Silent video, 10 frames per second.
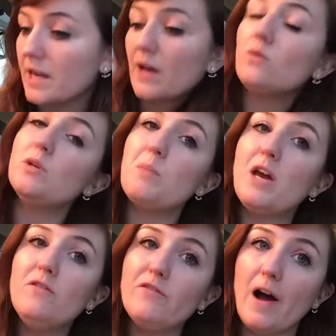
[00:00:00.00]
and I only
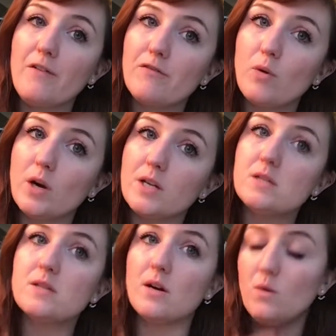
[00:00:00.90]
paid $5 for
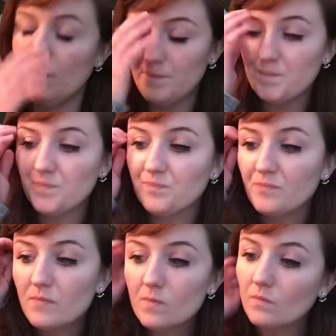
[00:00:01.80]
it, so
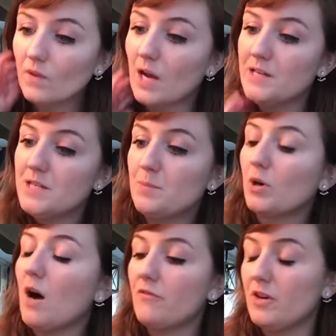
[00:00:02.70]
I did
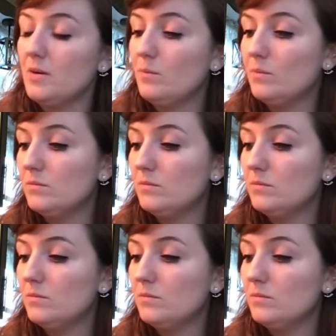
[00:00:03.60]
profit.